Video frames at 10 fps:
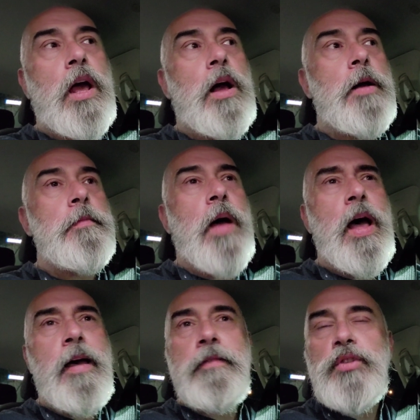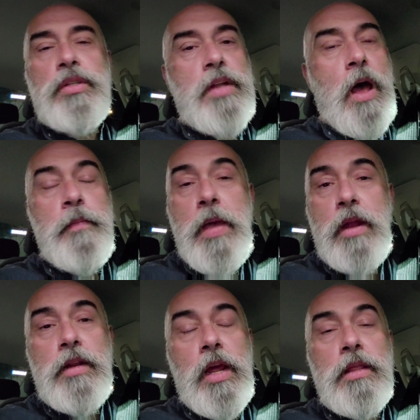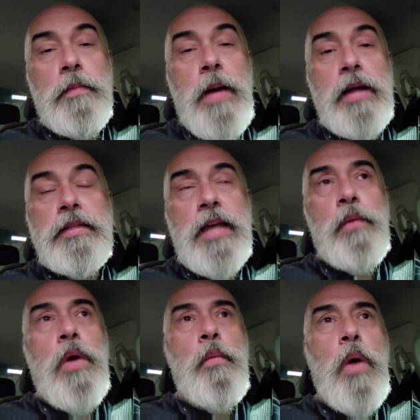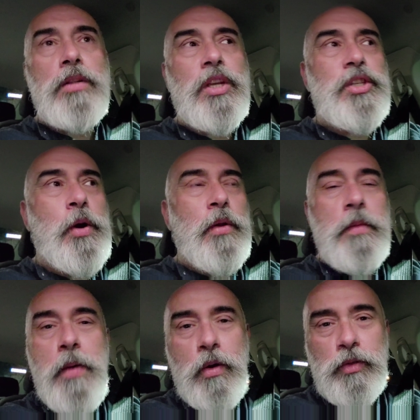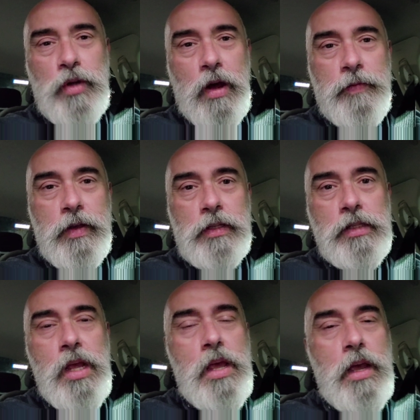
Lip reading: I have just not been in the mindset where I wanted to go to the post office